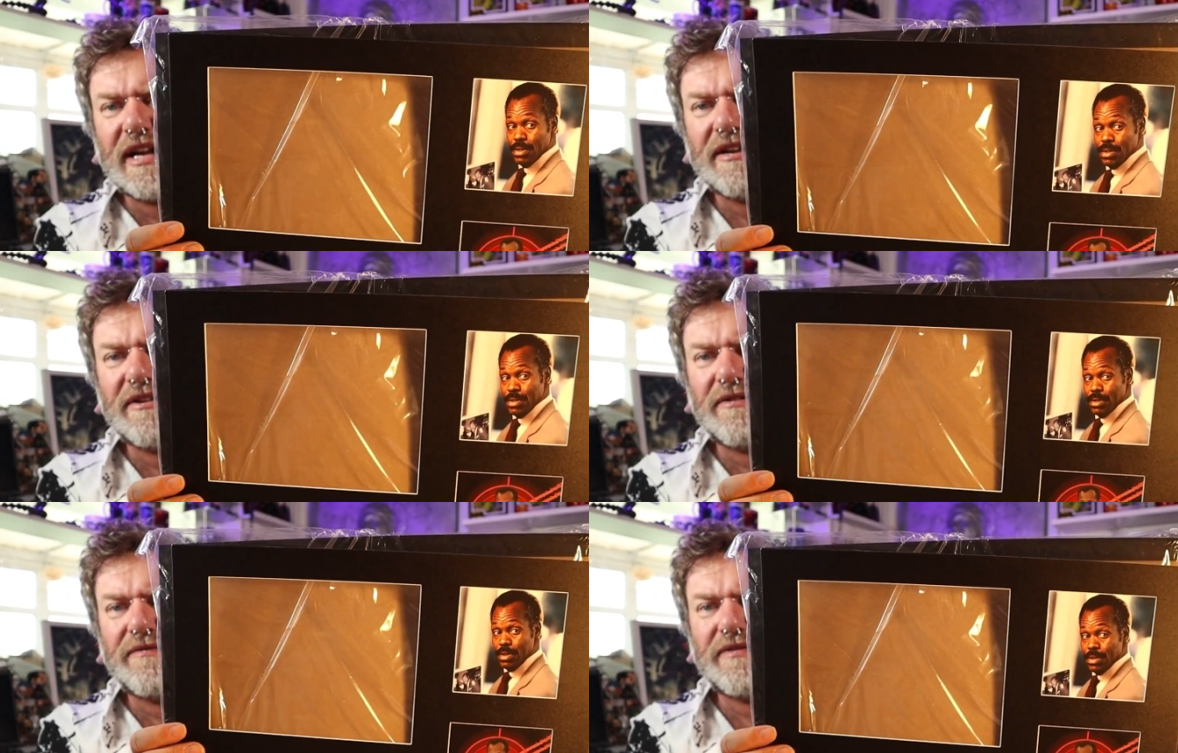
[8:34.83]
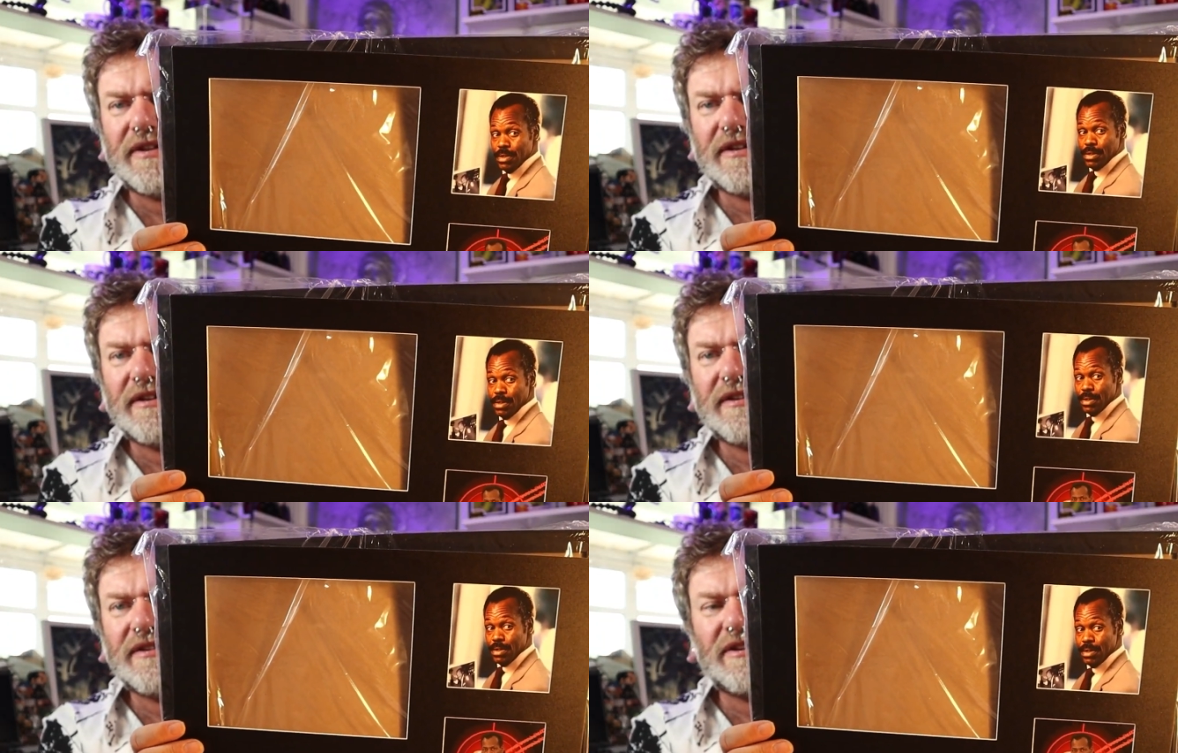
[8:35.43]
Speaker 1: date of the,
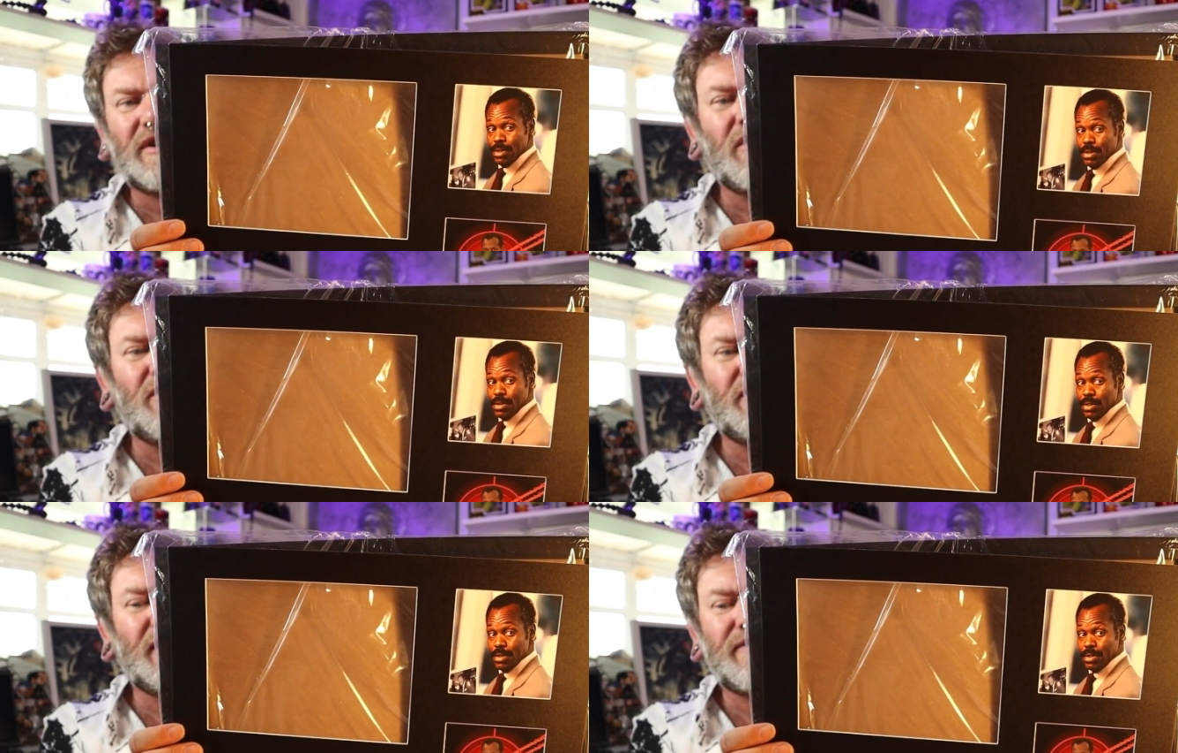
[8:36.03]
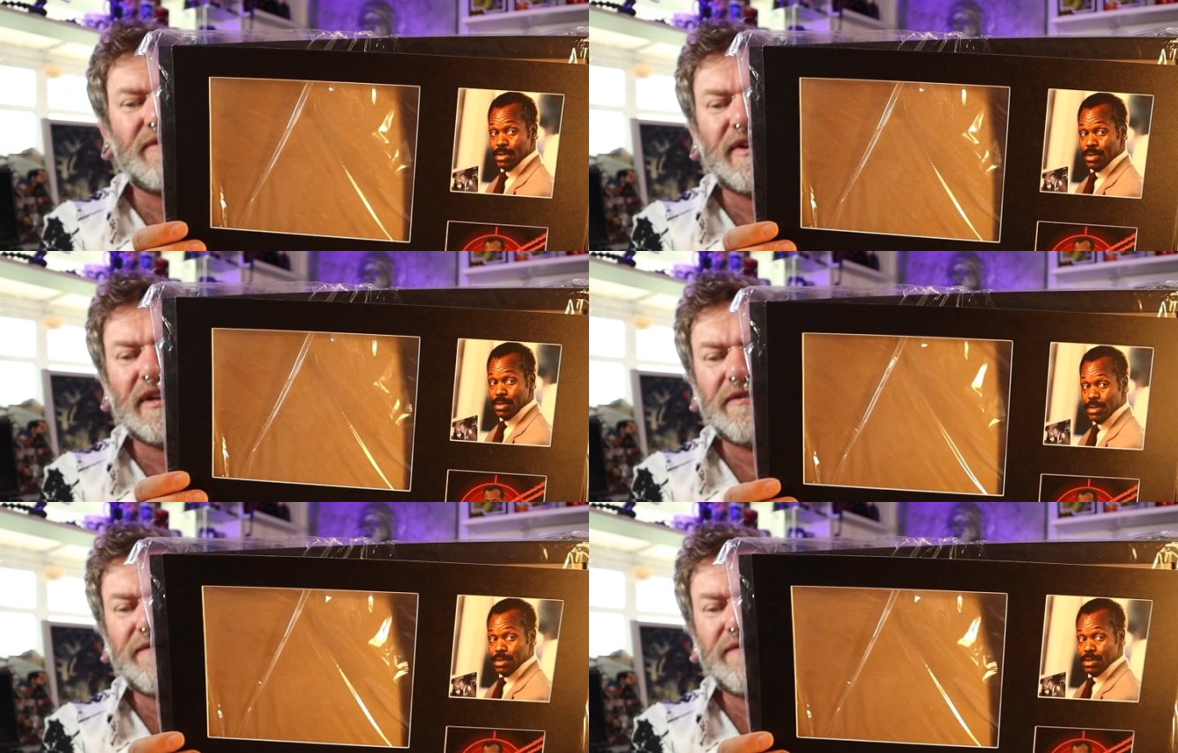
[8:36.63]
the con and everything, and the